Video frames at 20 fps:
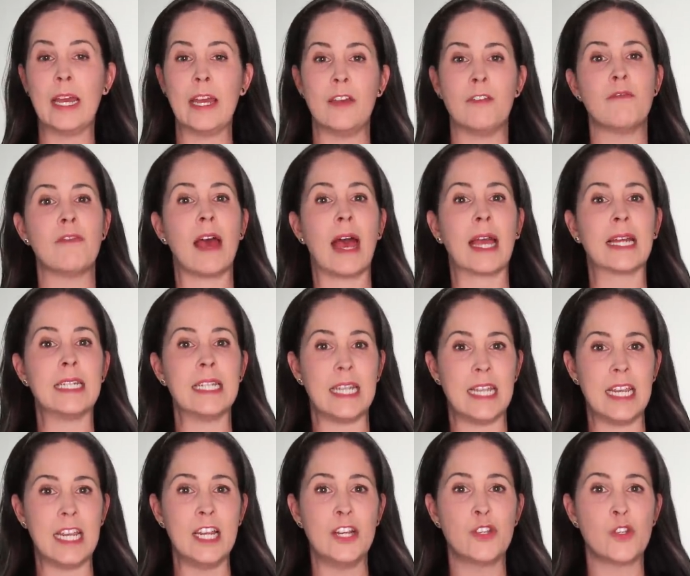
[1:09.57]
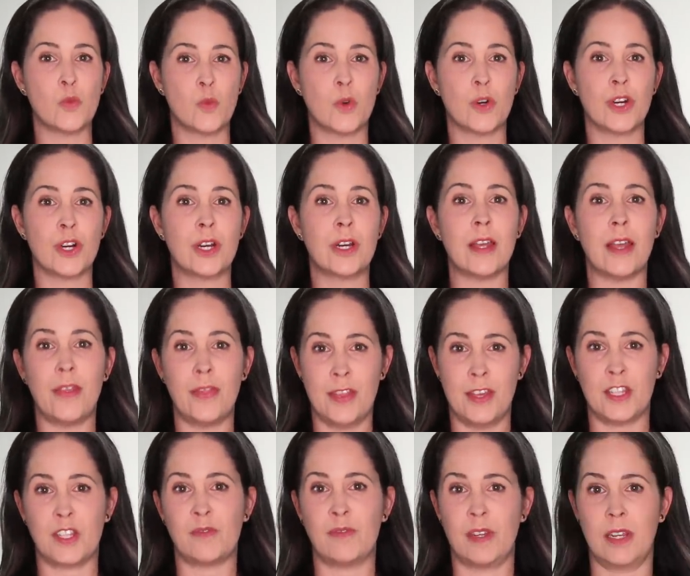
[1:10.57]
In fact, each word in
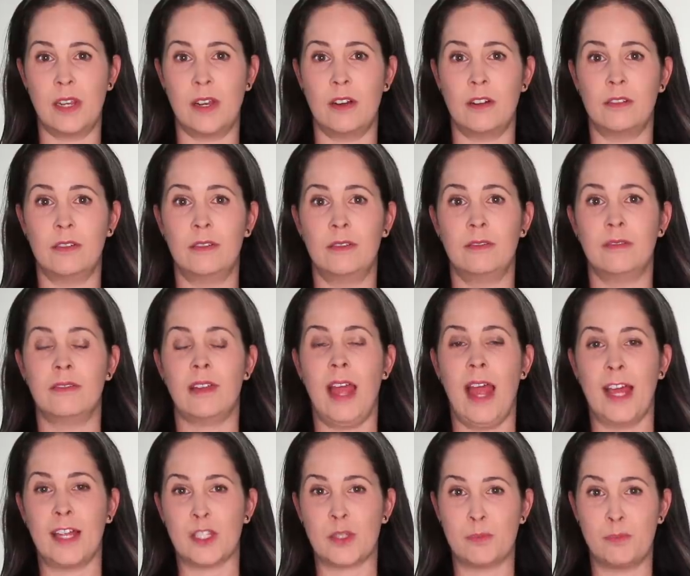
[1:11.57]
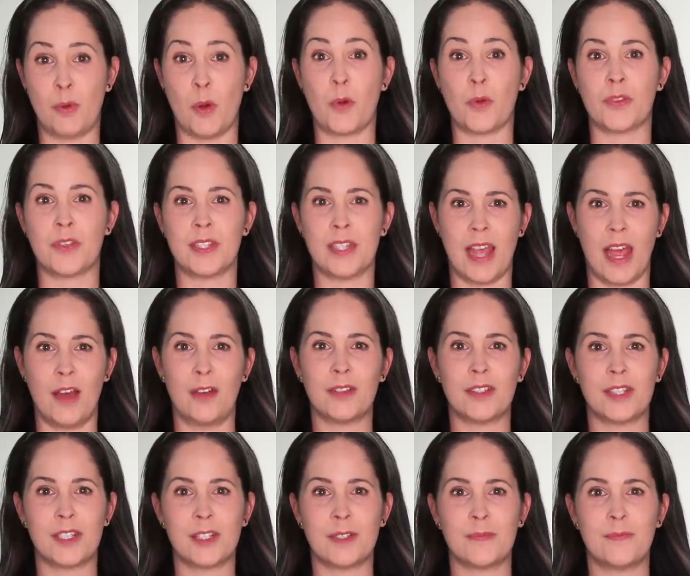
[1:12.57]
this video has both
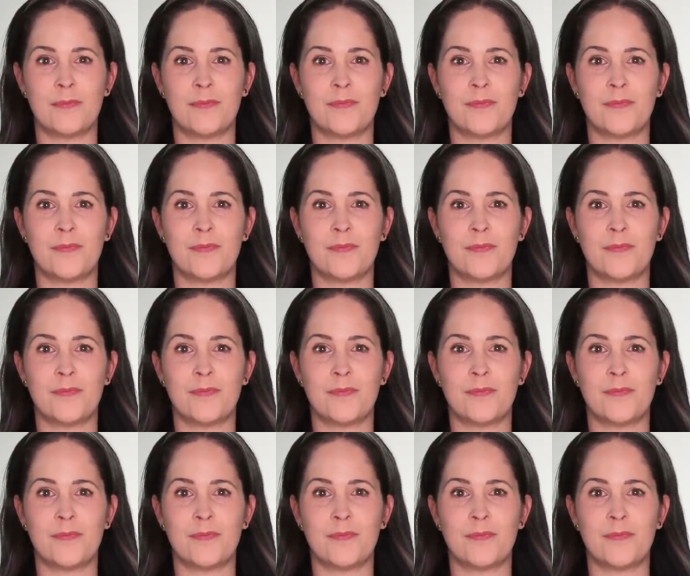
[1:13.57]
sounds.